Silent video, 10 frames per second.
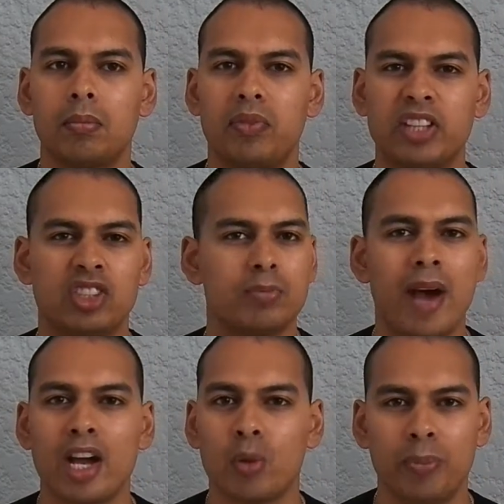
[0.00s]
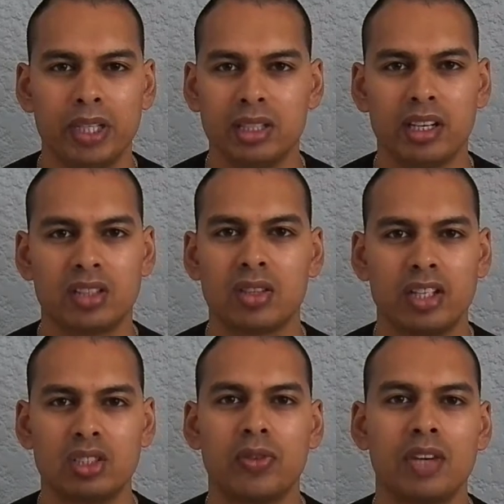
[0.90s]
That's just my opinion. I
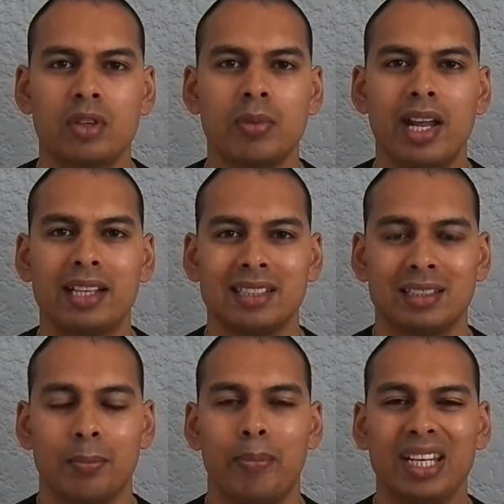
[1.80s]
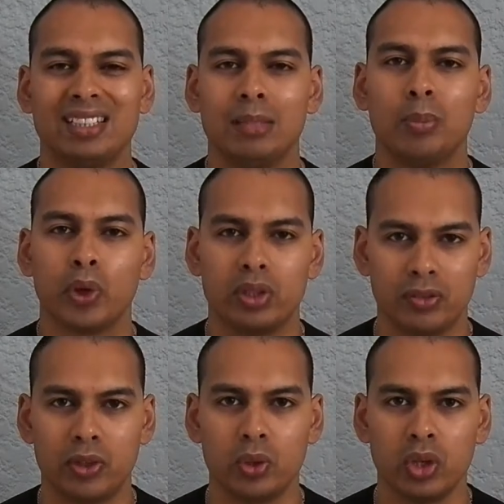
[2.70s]
just find from an accessibility point of
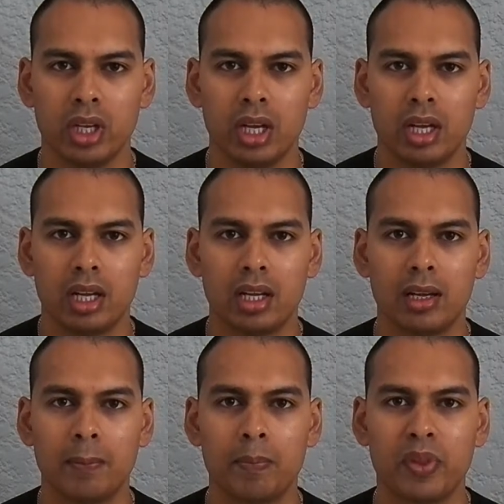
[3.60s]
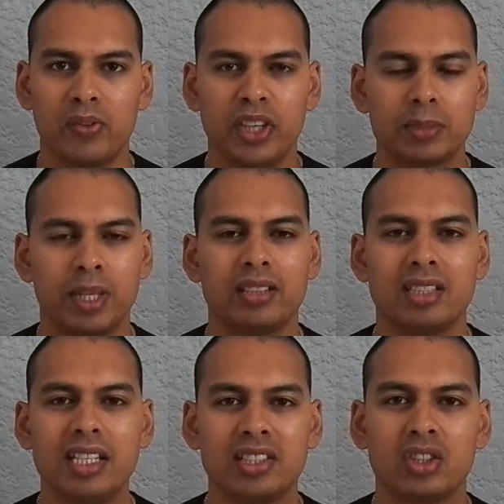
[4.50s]
view, the fixed blade is
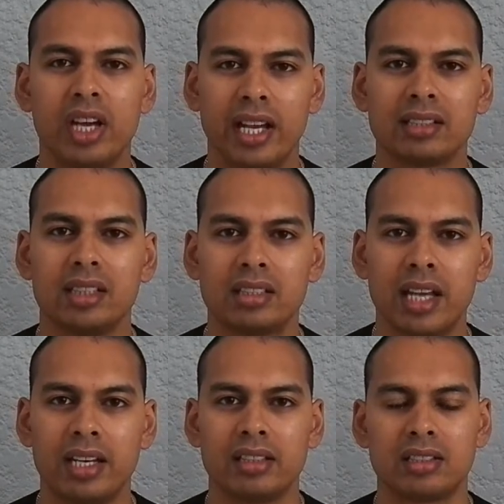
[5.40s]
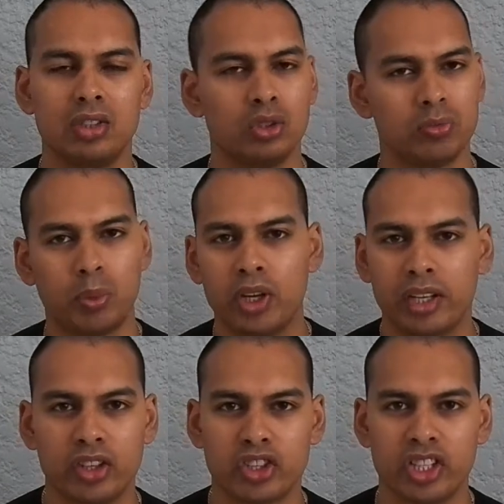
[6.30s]
easier to access and it's you pull it out
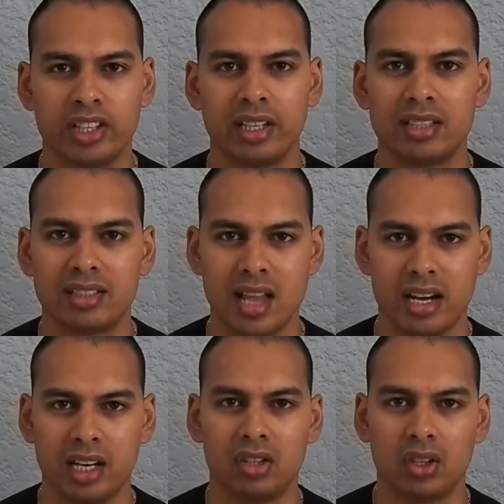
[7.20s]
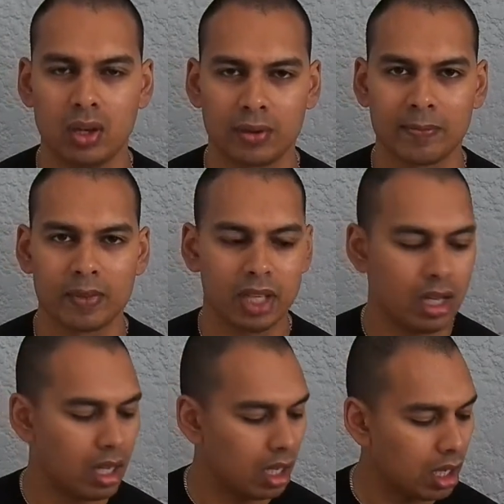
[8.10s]
of the sheath and it's there and ready to go.
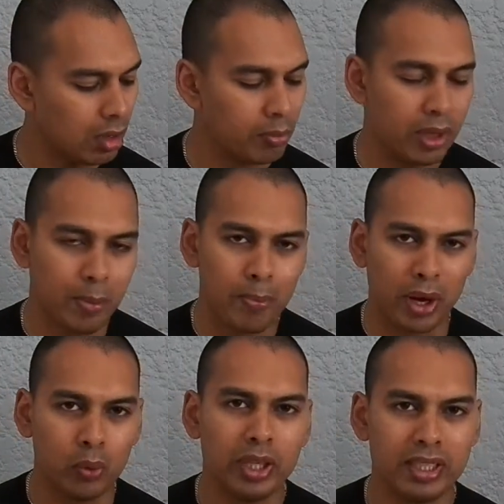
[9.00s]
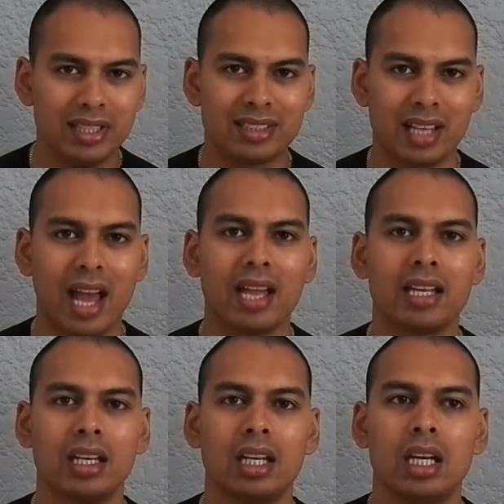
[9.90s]
The Bowie
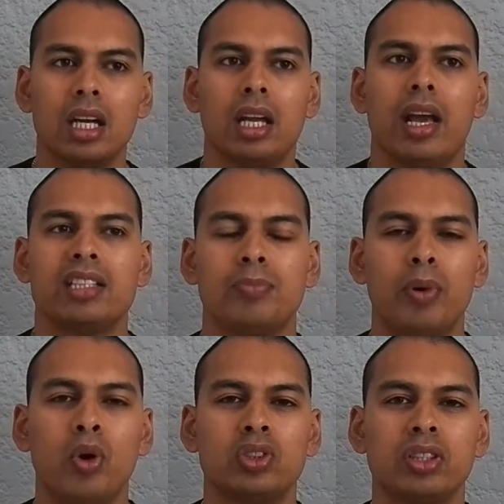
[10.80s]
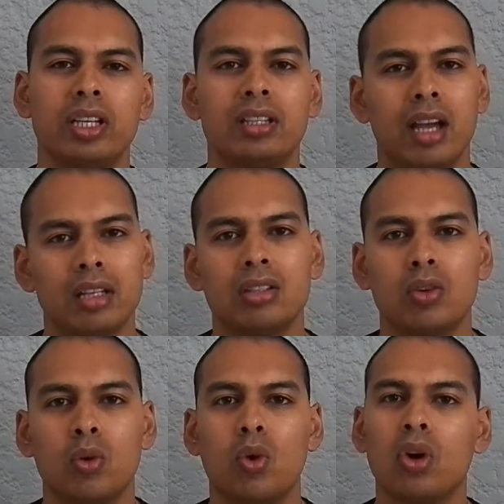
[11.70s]
design, as opposed to the Tanto
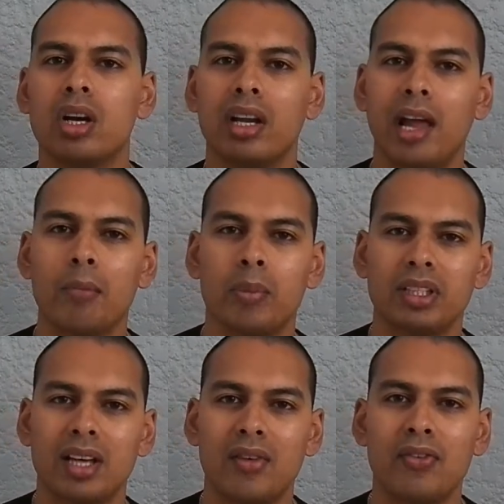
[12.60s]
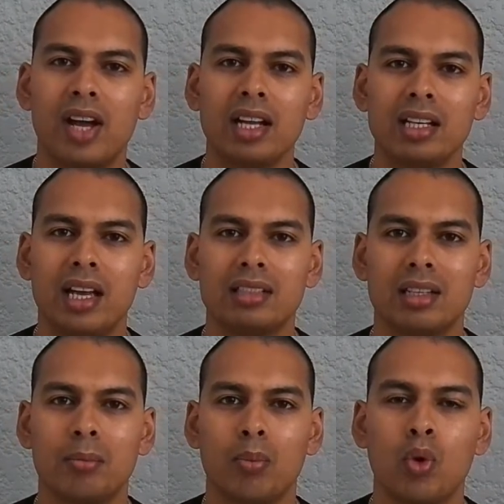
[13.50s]
or Karambit, I find as
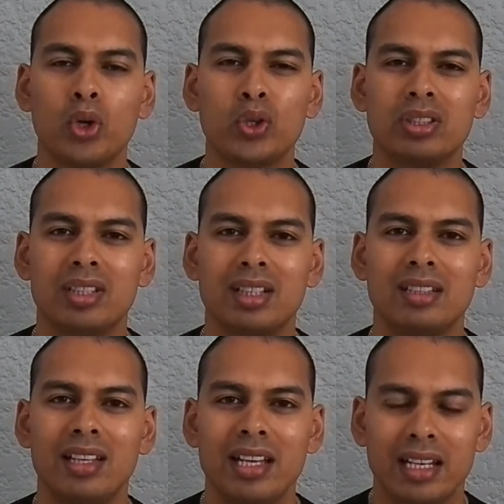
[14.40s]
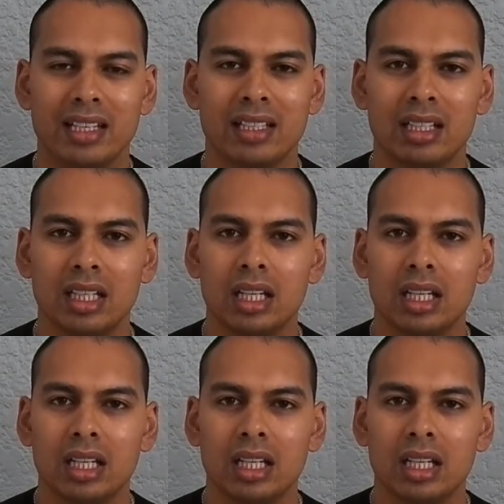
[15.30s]
a more utilitarian